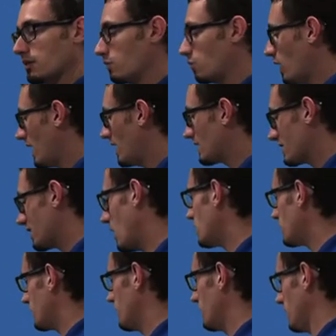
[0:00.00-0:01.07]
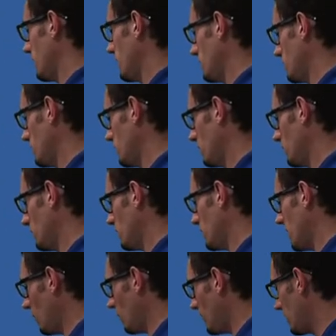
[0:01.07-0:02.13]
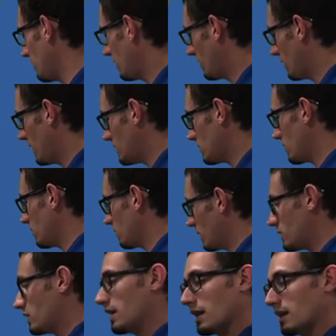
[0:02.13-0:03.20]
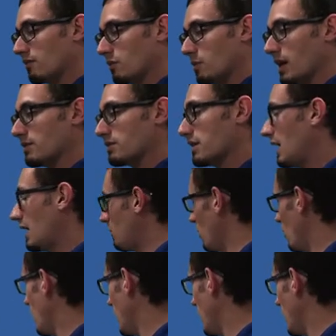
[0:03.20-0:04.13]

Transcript: Why exhaust ventilation? We know we need ventilation originating from outside, but why